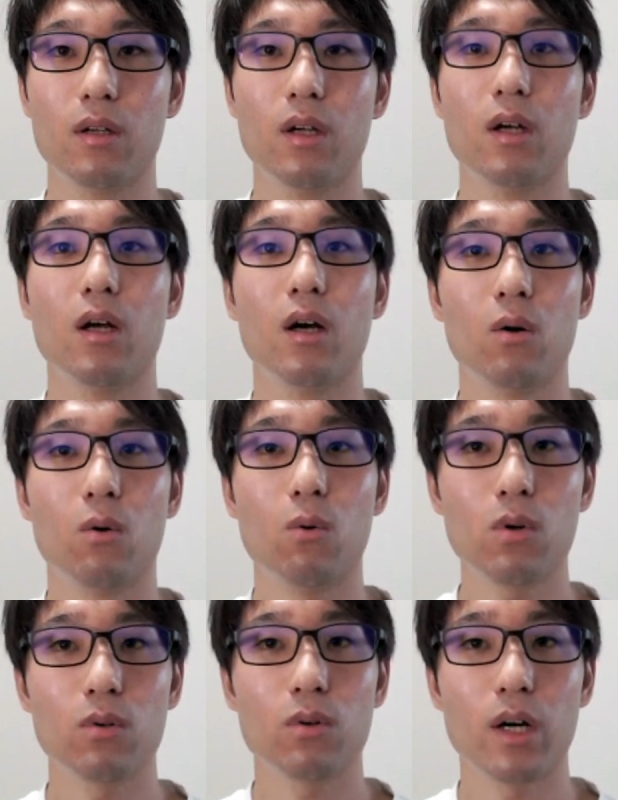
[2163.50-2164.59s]
development.
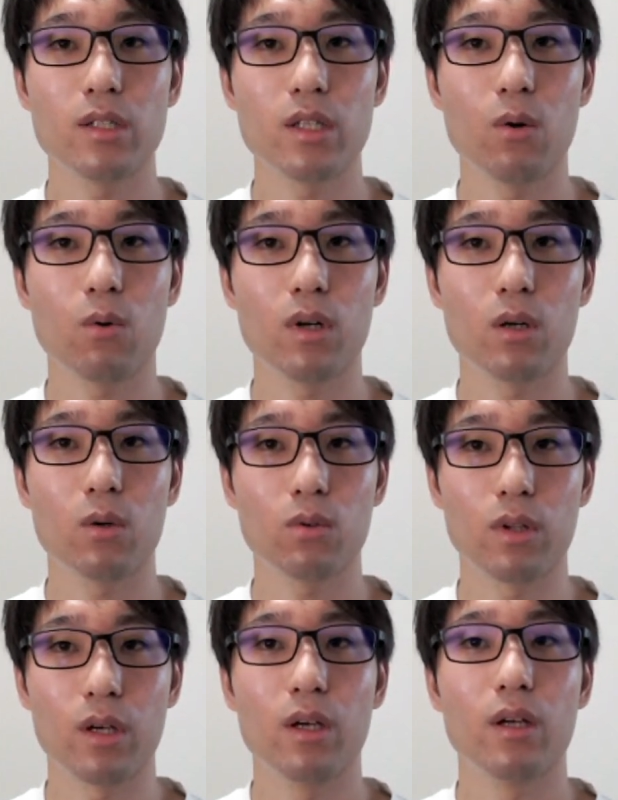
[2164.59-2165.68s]
By
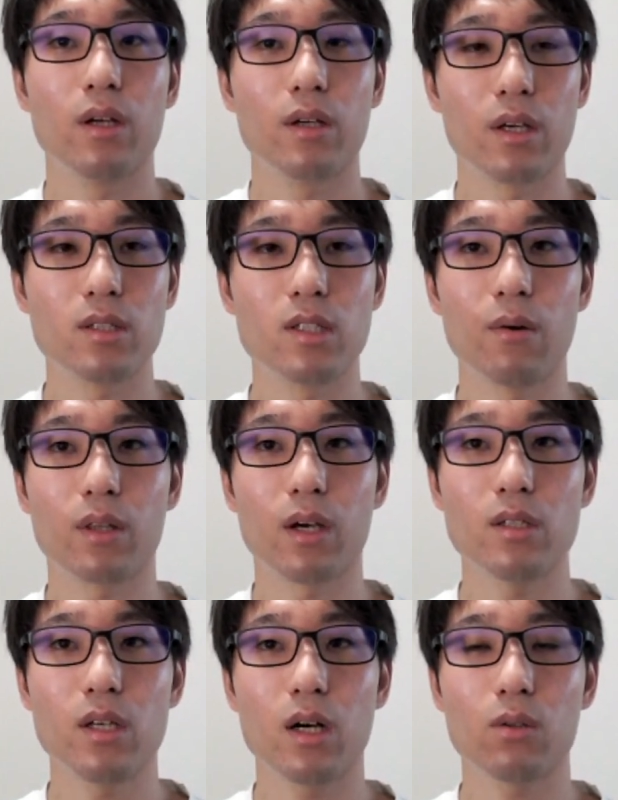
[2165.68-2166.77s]
making many
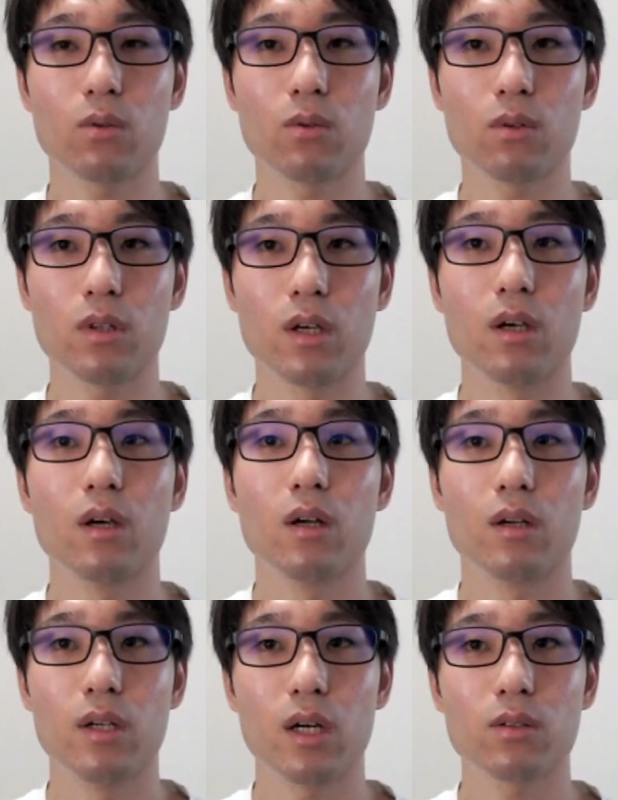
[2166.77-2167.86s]
improvements, we now have a
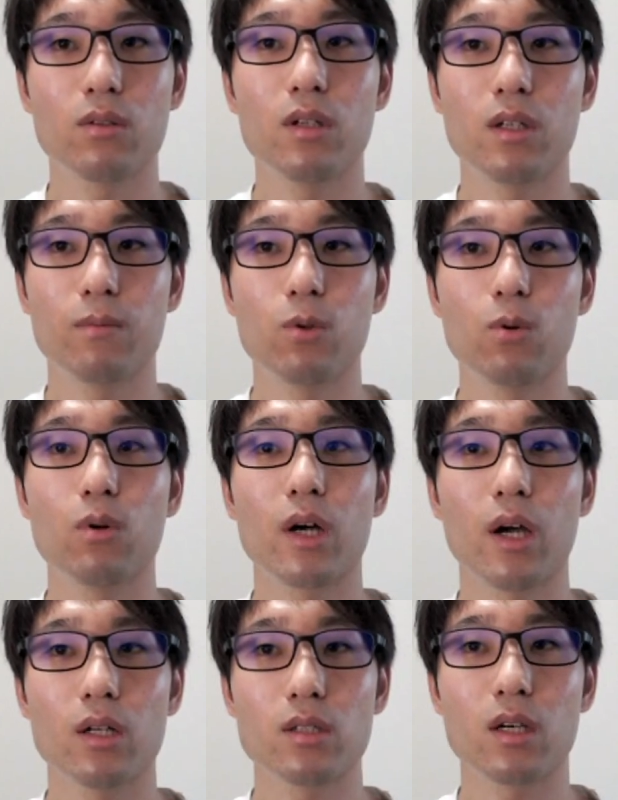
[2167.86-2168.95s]
system in place
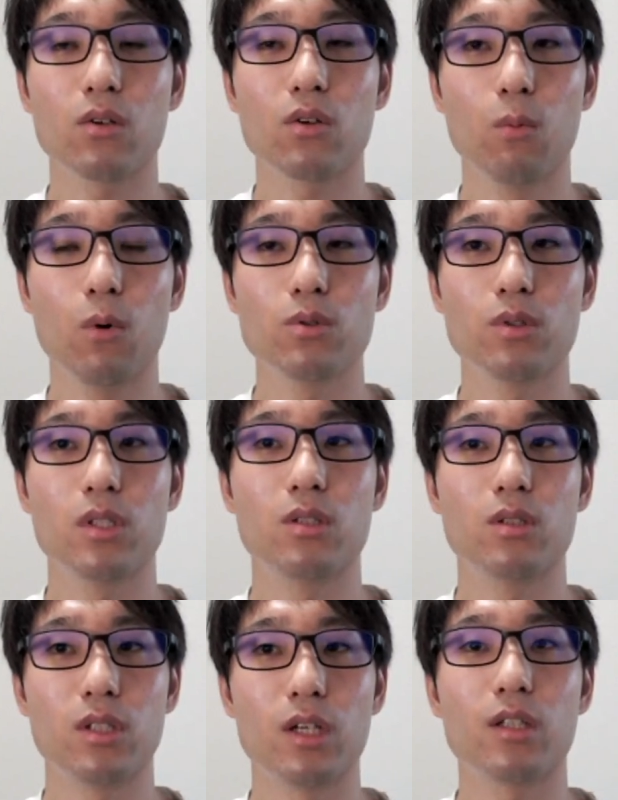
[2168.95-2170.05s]
and a React Native
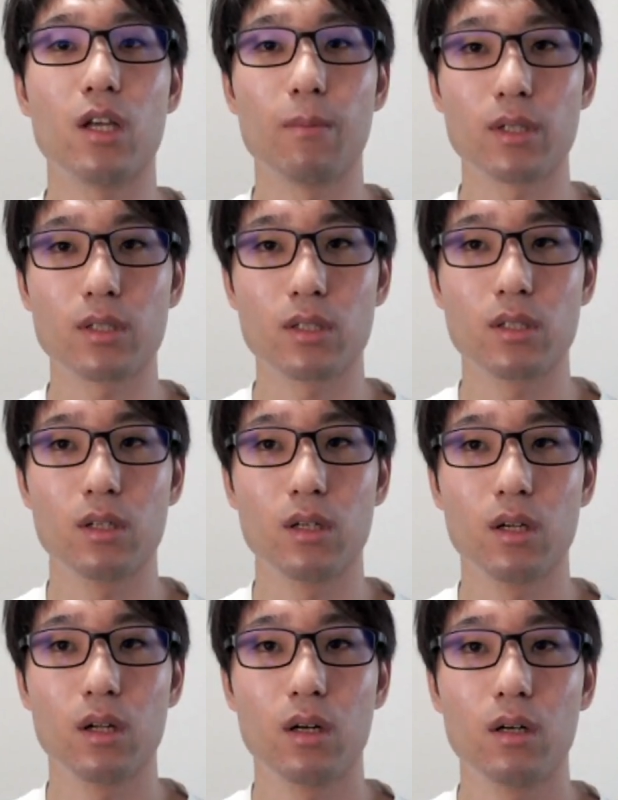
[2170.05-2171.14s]
development environment
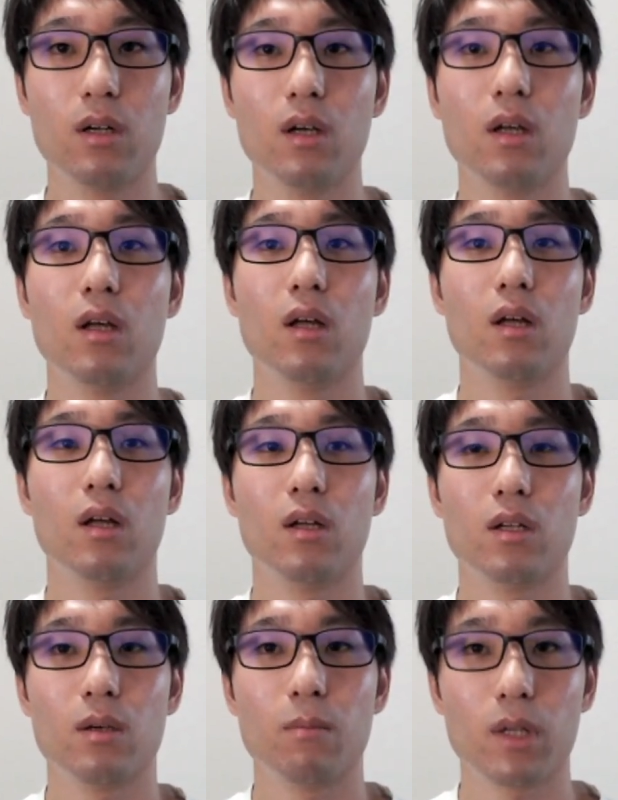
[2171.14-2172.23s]
has been
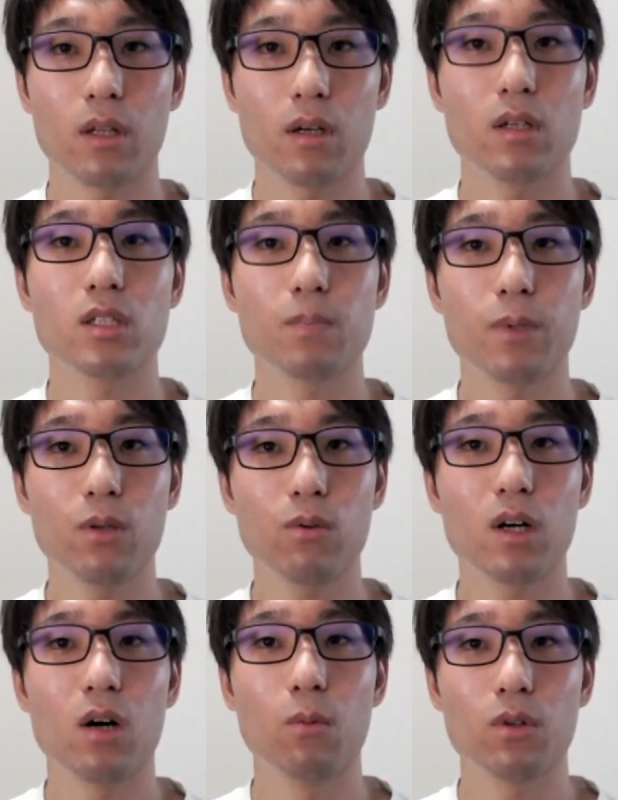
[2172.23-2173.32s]
enhanced. We are
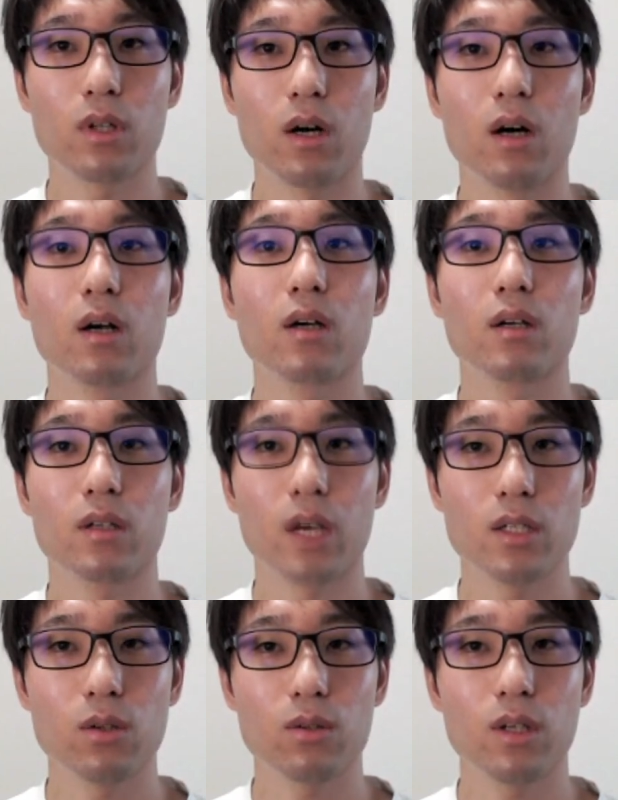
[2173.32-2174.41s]
still working on
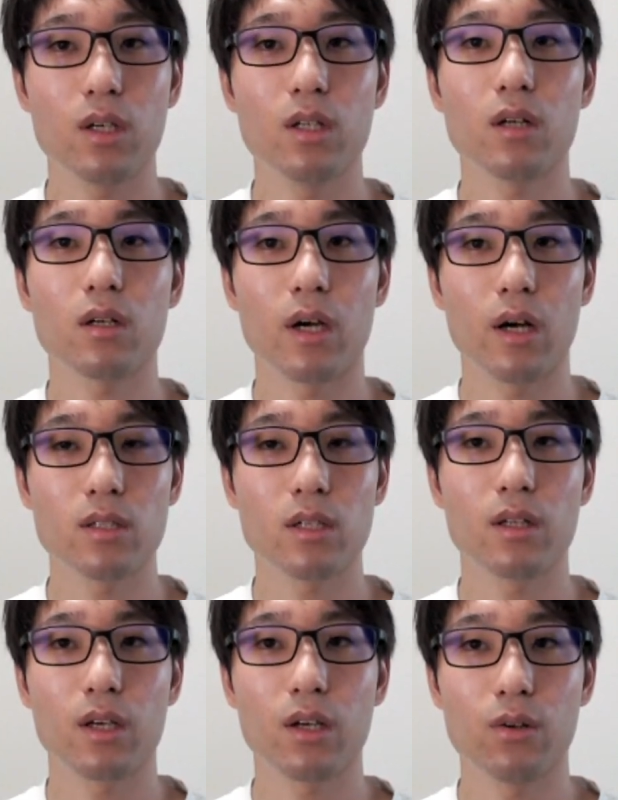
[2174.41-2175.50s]
various initiatives to
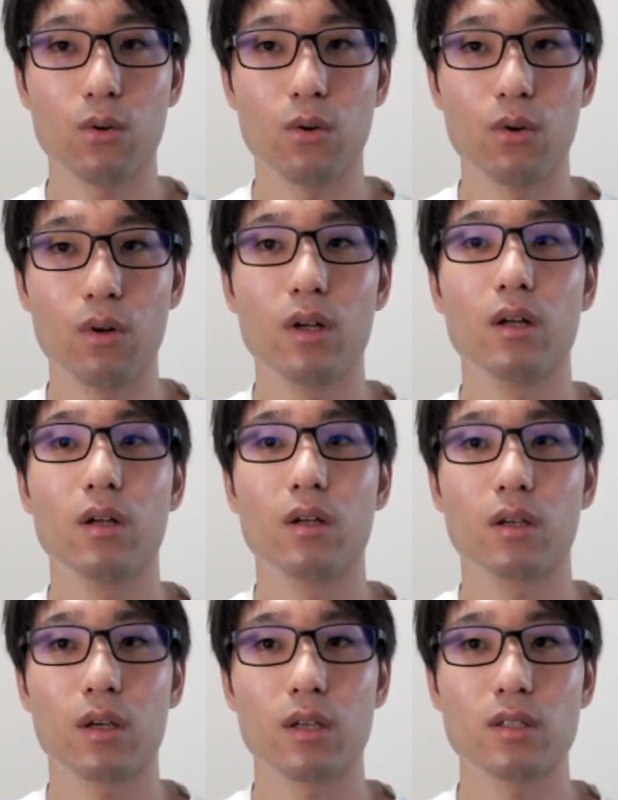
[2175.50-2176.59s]
ensure speedy and
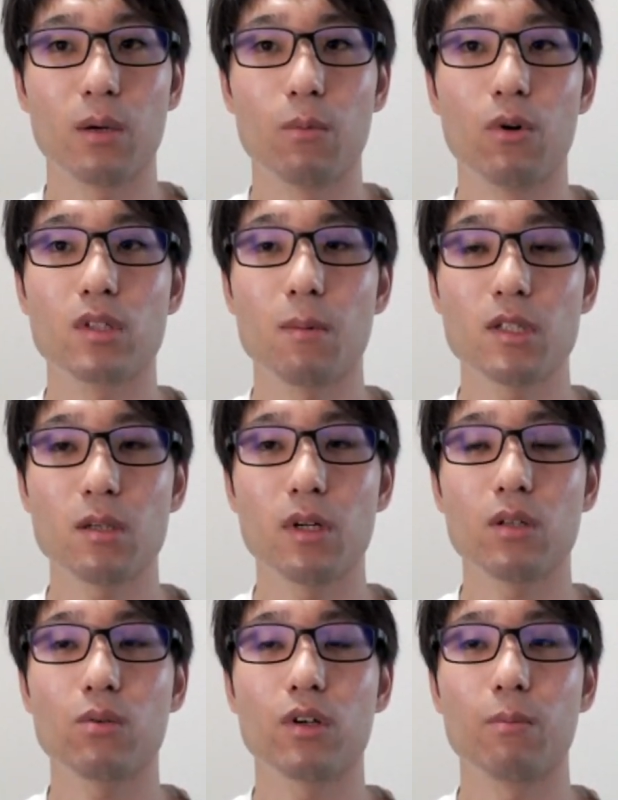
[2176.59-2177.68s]
continuous
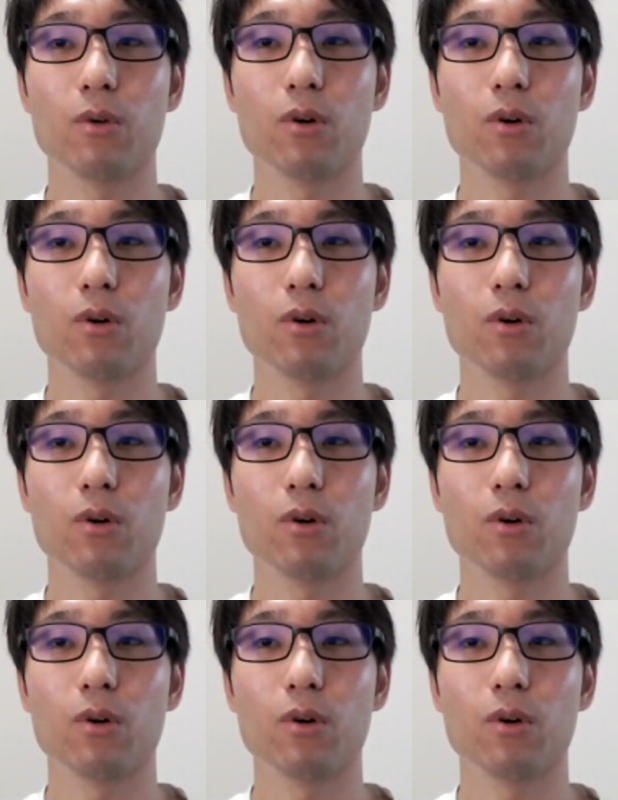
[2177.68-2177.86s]
development.